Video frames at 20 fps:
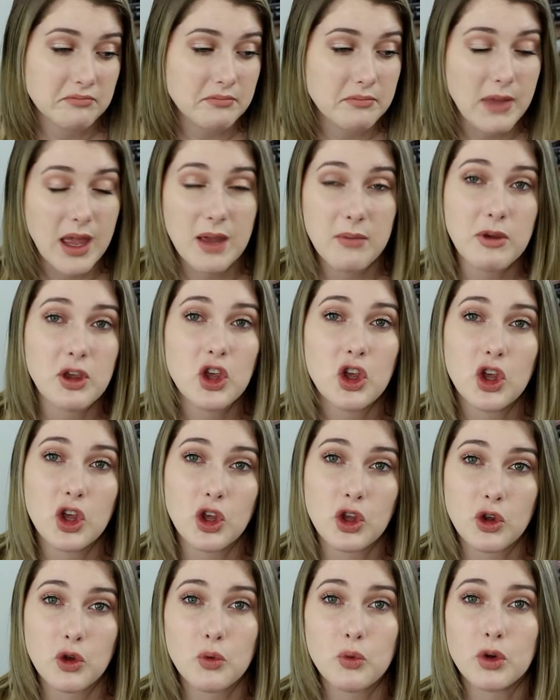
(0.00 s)
maybe
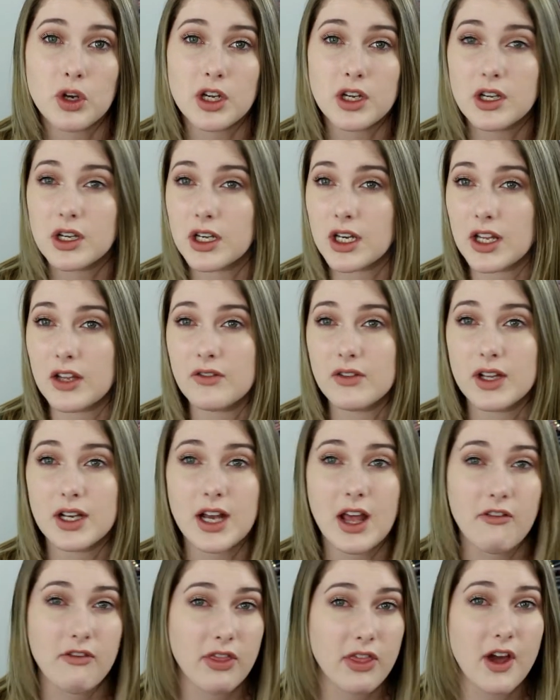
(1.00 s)
you wouldn't even
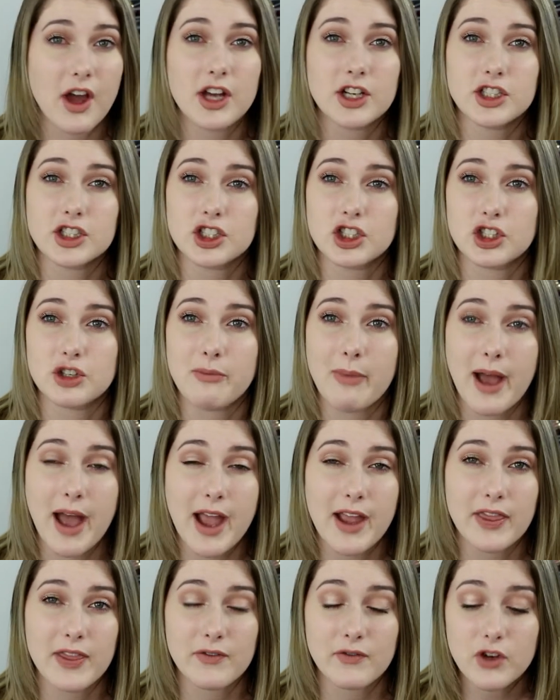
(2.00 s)
have thought to buy
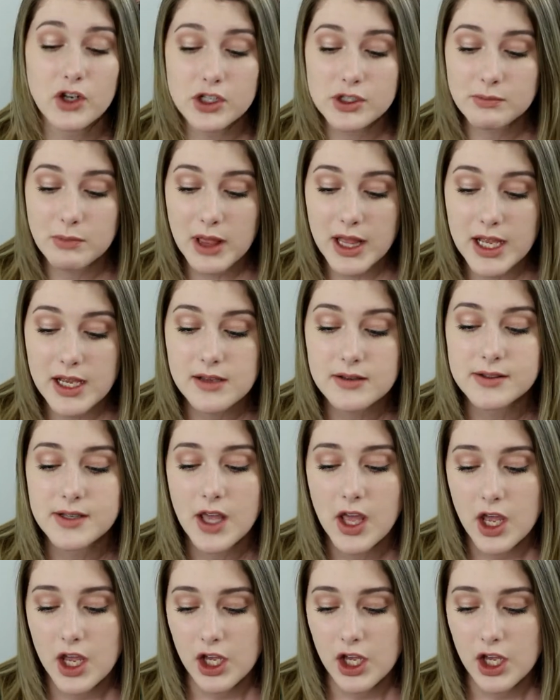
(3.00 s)
in the first place.